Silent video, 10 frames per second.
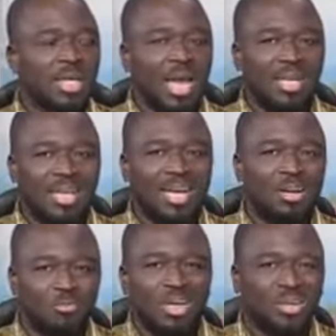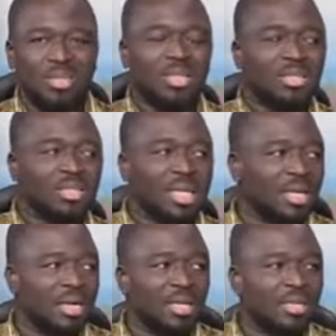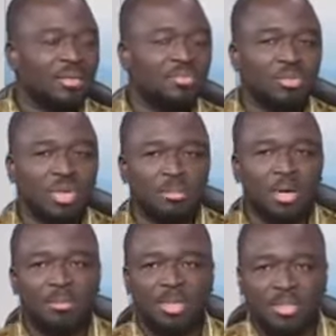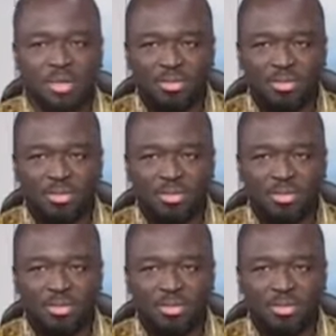and the kind of recognition that Ghanaian gives you as parliamentarians.